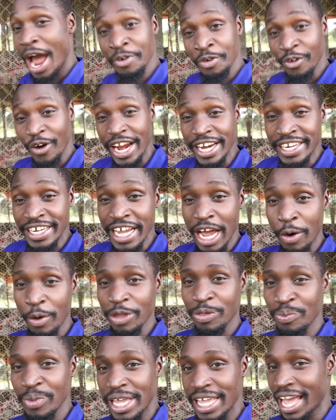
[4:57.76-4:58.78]
And right here
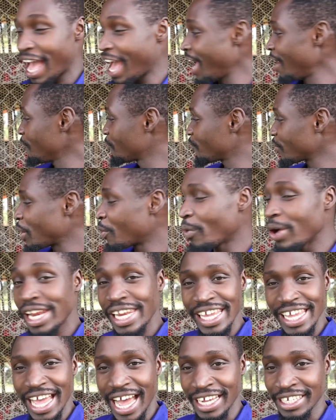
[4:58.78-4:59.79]
with me, I have a
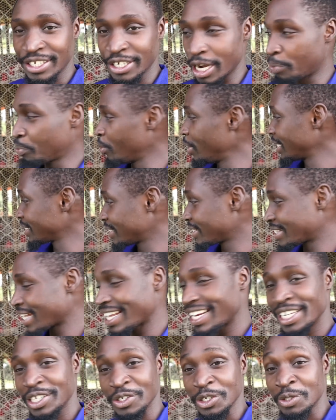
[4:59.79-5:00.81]
really young chap who has
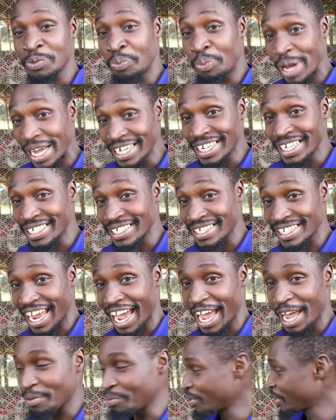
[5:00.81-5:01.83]
decided to spend his
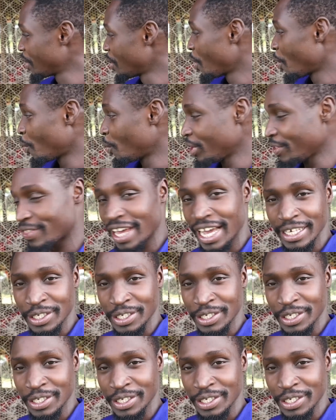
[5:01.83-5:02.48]
time with